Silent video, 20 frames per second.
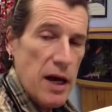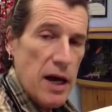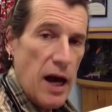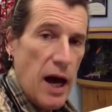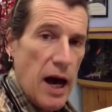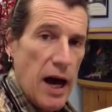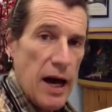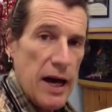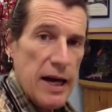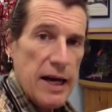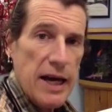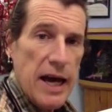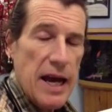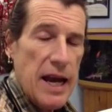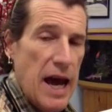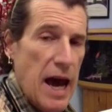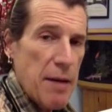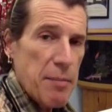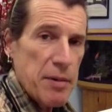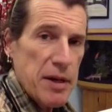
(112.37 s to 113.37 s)
uh, it can
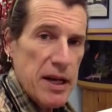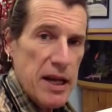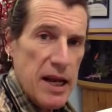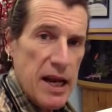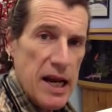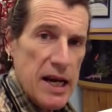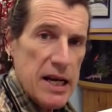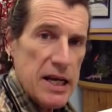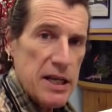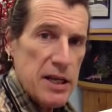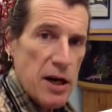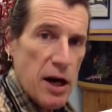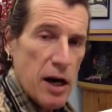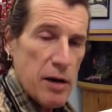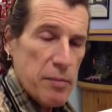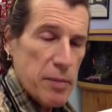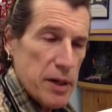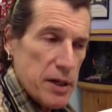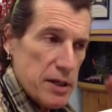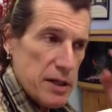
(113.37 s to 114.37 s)
happen in any
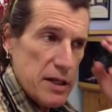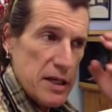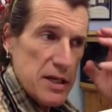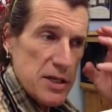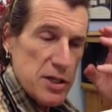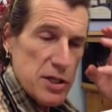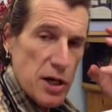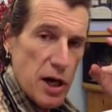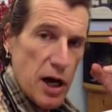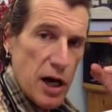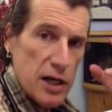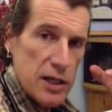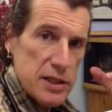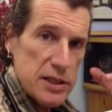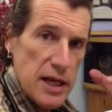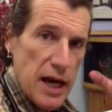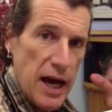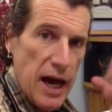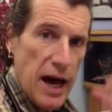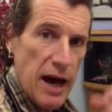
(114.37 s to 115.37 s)
dog, but these dogs
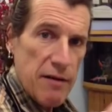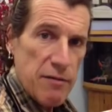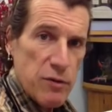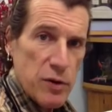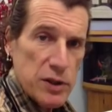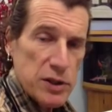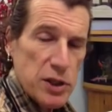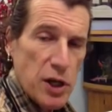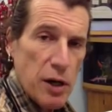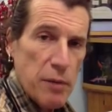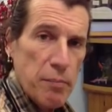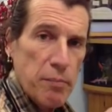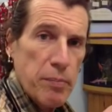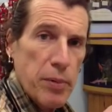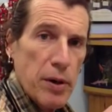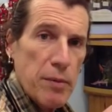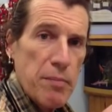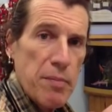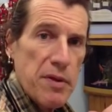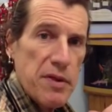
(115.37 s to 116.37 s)
that have what's called
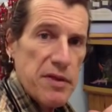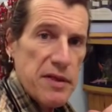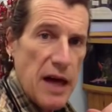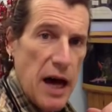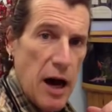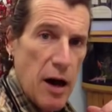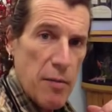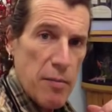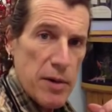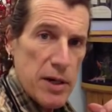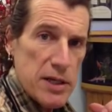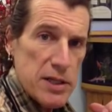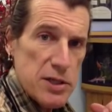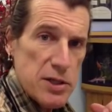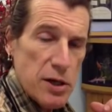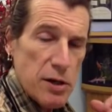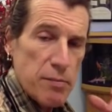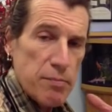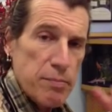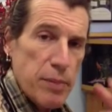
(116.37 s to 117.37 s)
buphthalmos
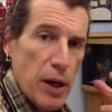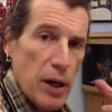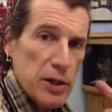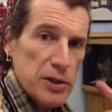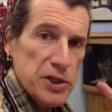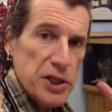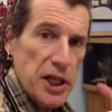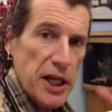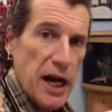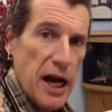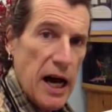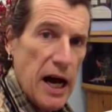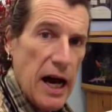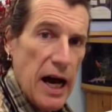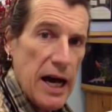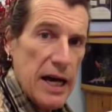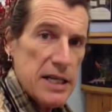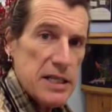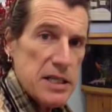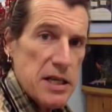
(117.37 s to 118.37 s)
or bulging
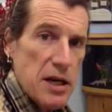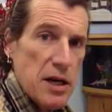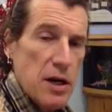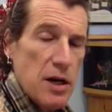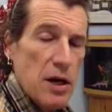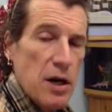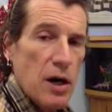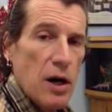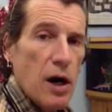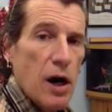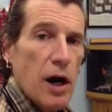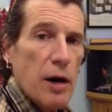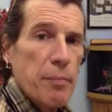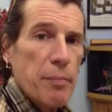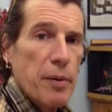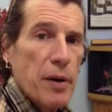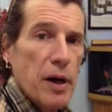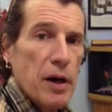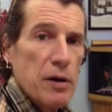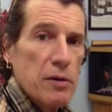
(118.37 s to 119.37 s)
eyes are
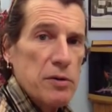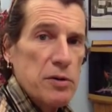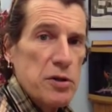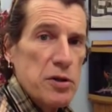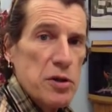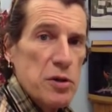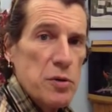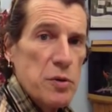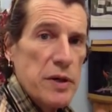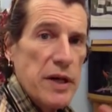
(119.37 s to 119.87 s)
prone to